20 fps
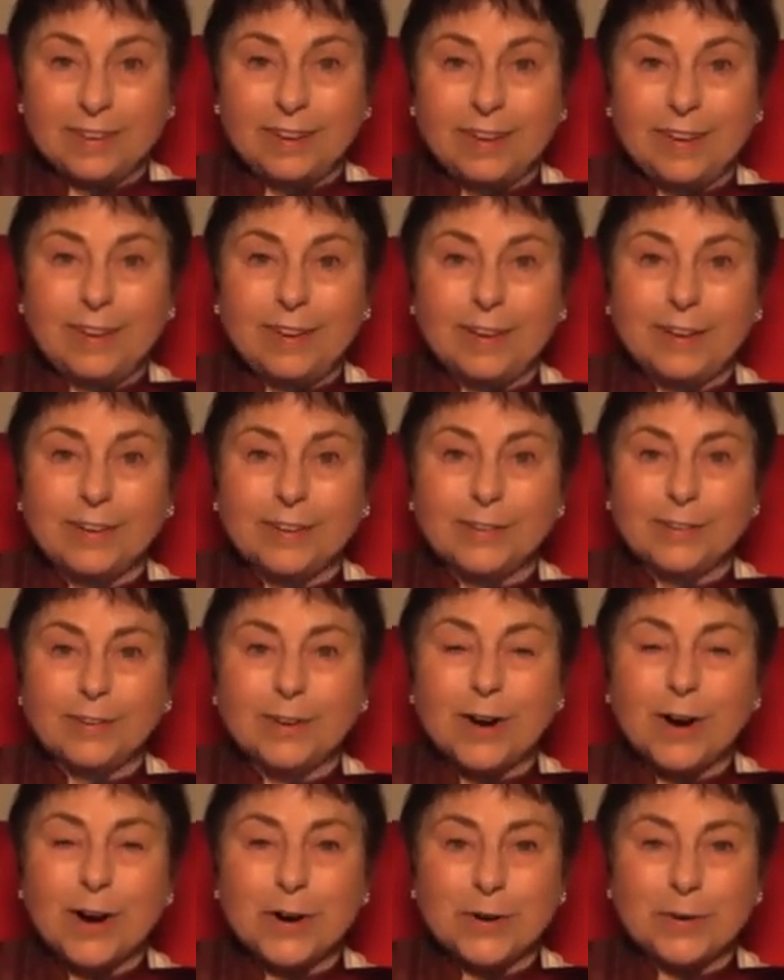and
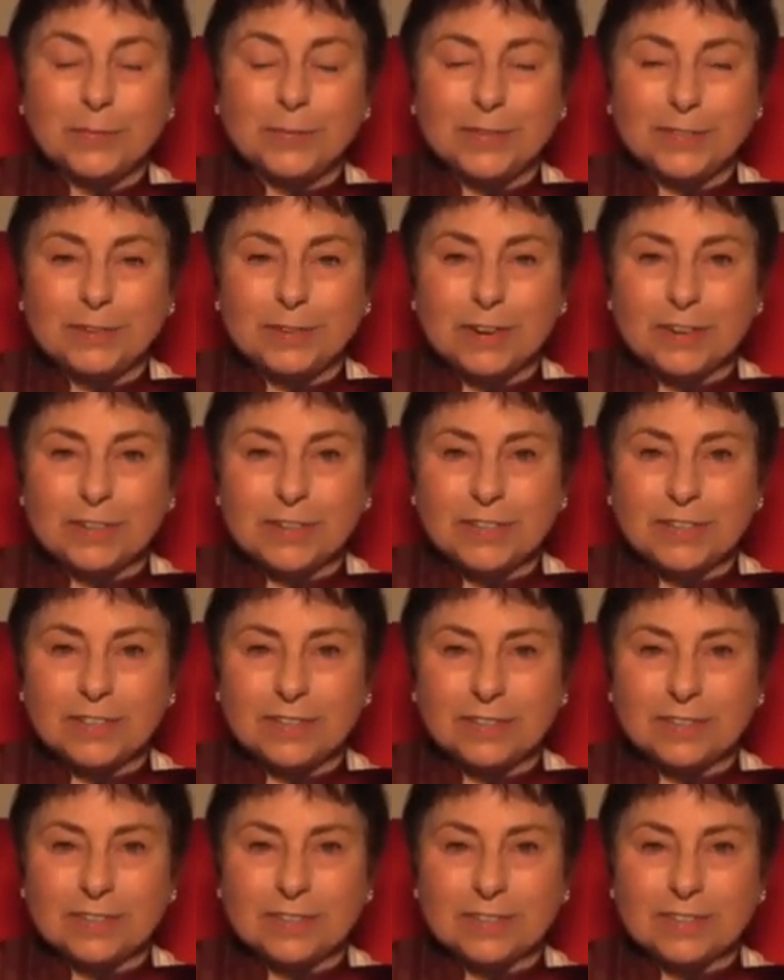our
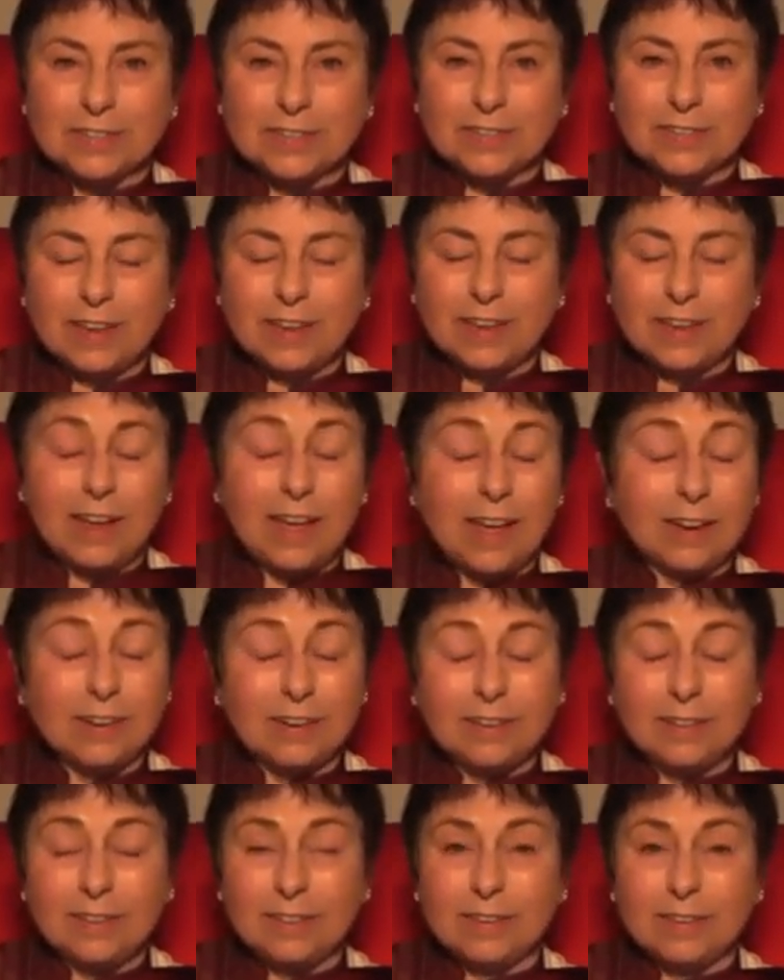obstructions and
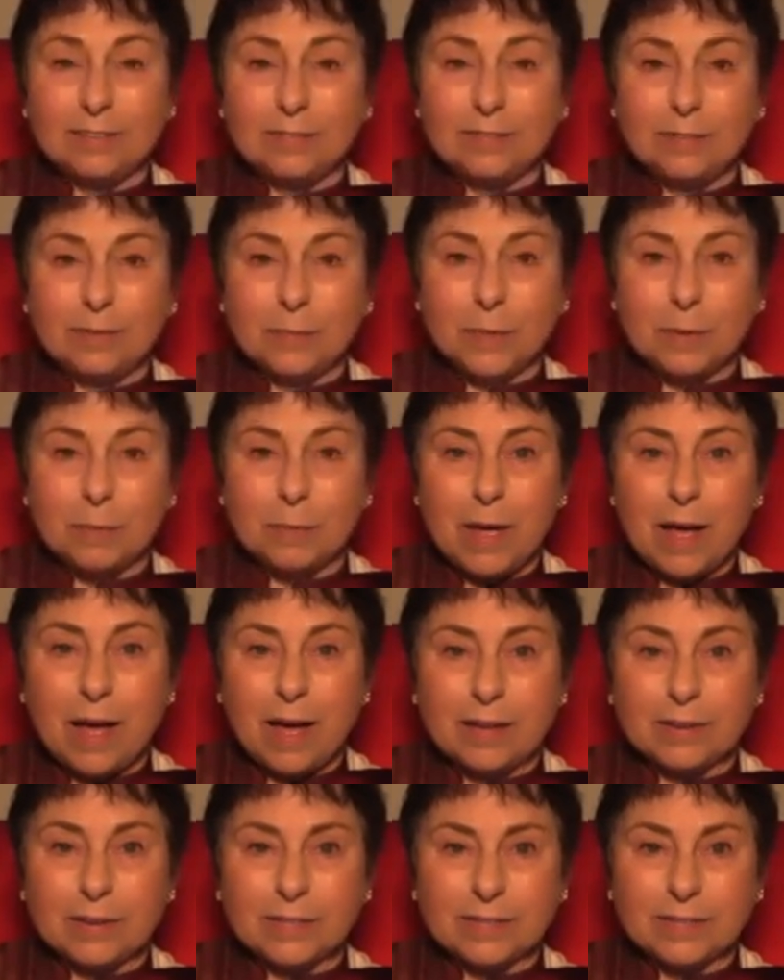anything from the
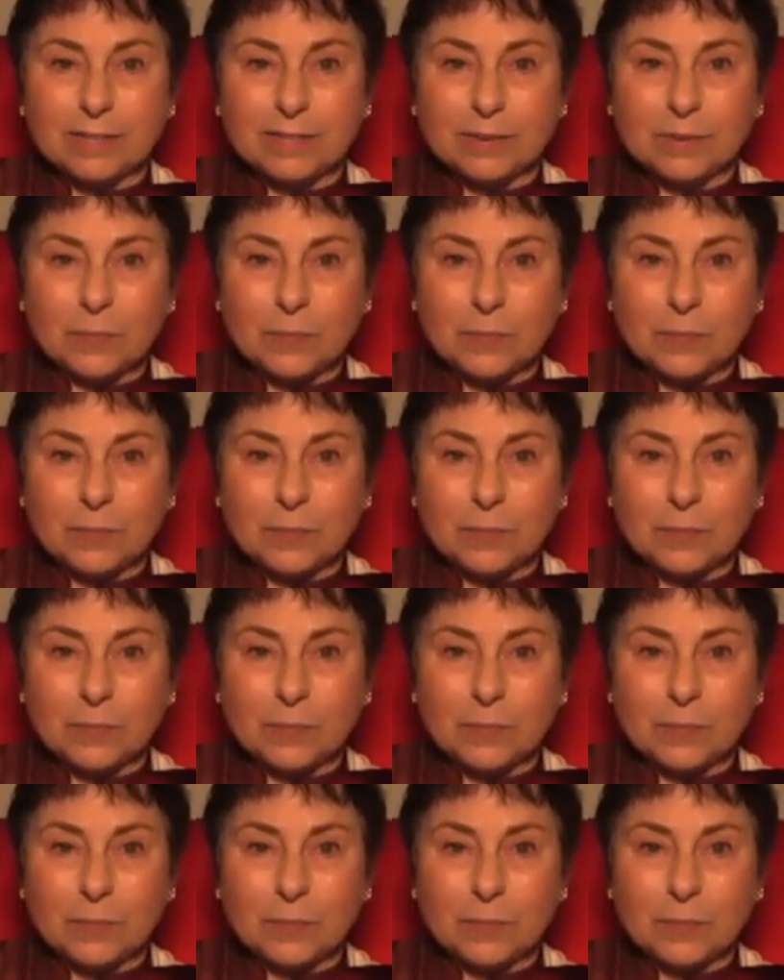past.